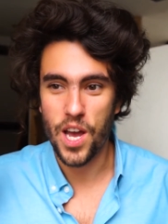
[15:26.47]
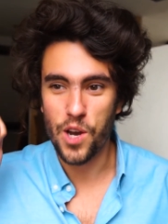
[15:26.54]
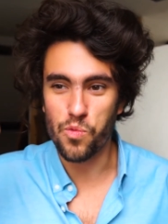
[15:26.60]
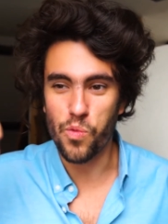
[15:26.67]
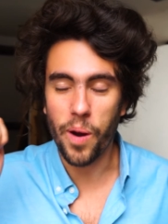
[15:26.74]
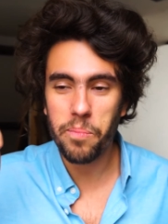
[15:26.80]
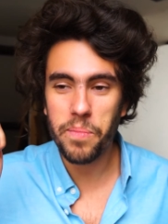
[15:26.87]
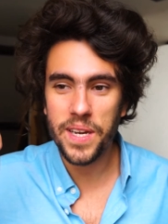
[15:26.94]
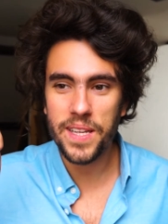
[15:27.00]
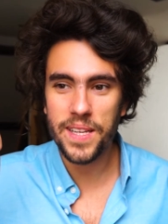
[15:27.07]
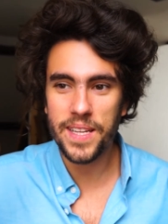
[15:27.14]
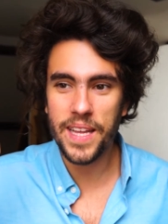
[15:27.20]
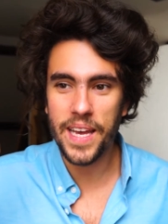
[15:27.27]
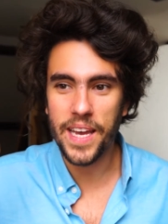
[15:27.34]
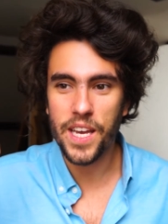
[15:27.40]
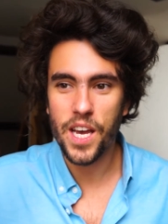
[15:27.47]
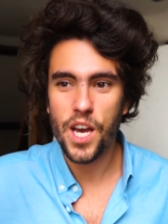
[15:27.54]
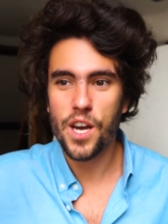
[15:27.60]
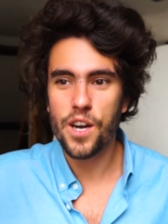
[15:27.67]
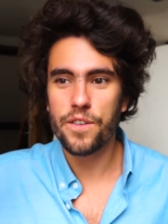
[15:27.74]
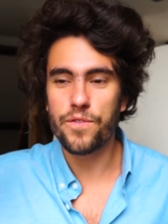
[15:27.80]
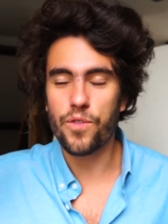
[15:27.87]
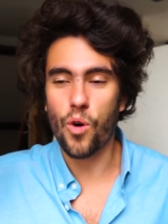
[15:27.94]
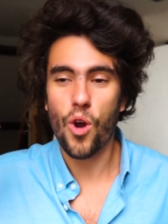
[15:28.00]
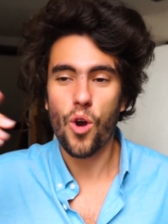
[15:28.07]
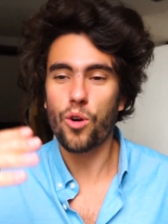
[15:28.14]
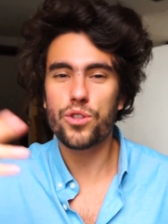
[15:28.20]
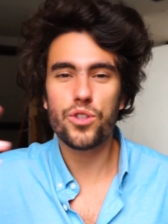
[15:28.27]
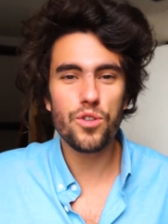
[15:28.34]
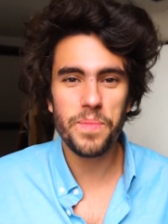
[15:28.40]
1 minute a day or
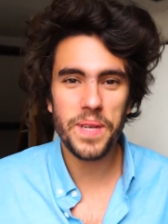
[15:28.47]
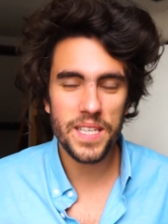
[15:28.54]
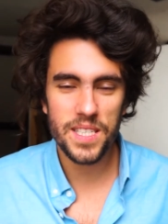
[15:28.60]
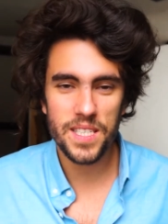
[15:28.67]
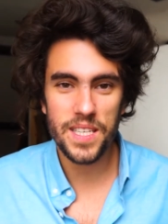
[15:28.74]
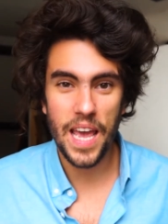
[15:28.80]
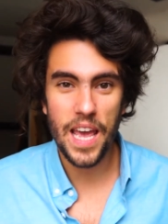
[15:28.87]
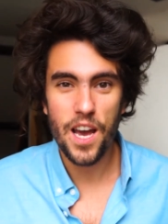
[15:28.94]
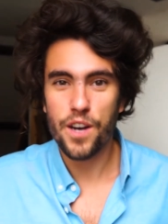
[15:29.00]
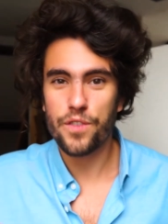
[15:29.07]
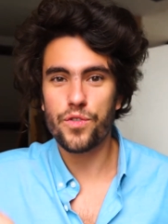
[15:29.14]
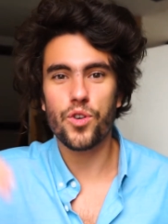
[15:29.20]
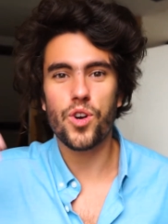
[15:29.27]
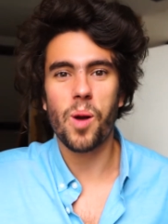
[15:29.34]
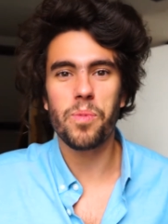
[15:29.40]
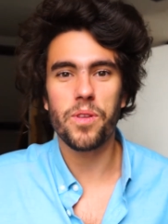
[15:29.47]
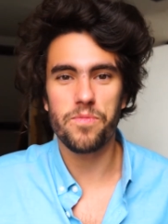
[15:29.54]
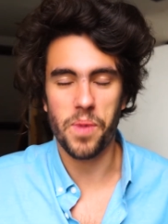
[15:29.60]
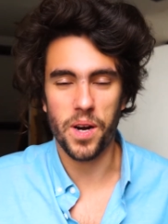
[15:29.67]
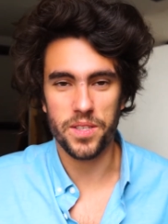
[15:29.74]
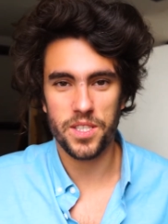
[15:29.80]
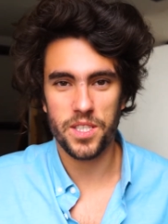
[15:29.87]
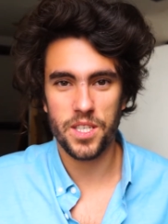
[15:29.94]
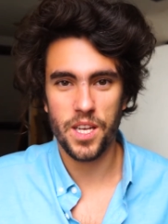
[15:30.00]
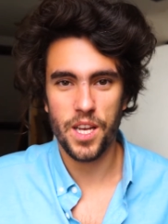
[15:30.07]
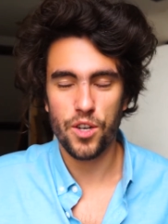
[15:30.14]
2 minutes a day for a couple of months